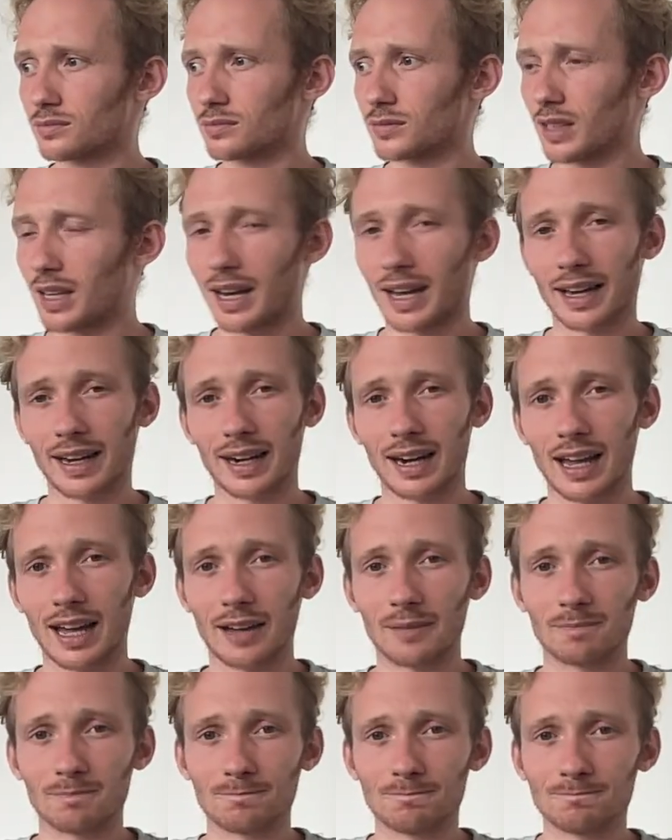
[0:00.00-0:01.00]
Like it a
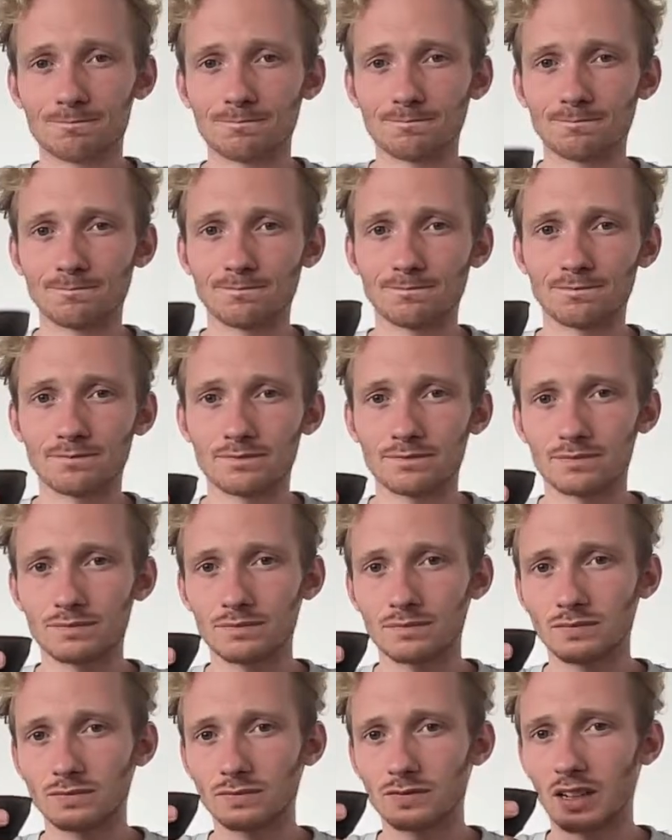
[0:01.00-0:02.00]
lot.
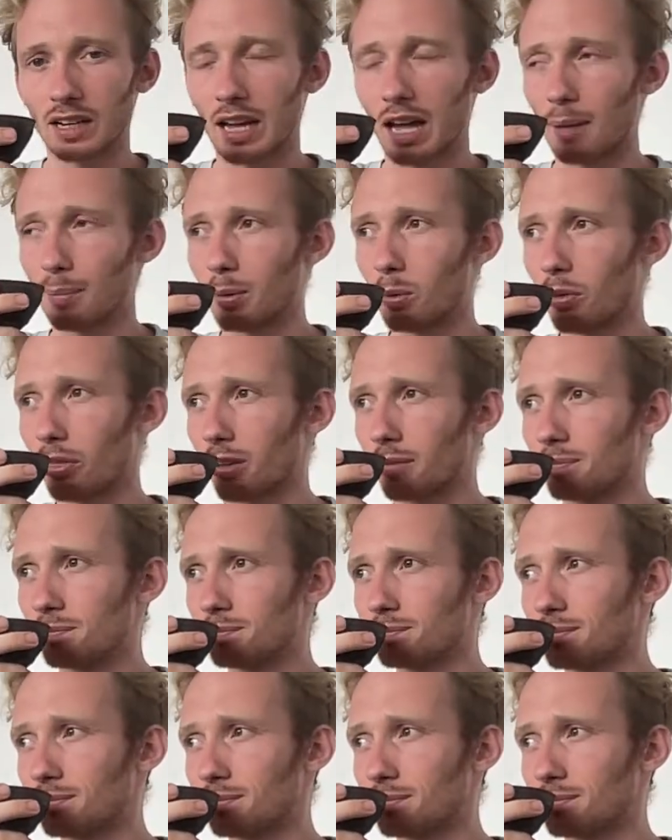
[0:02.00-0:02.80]
Very happy with it.